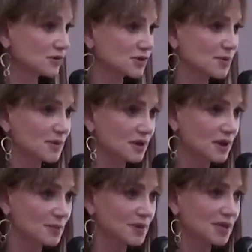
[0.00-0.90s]
are some of the
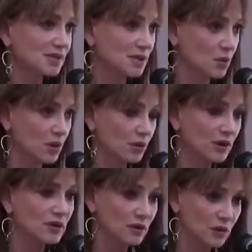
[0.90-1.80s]
companies that we are
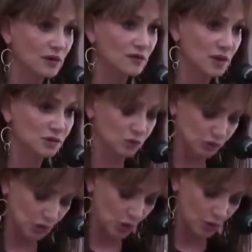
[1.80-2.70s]
either
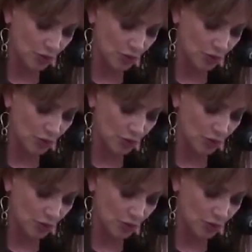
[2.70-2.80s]
investors or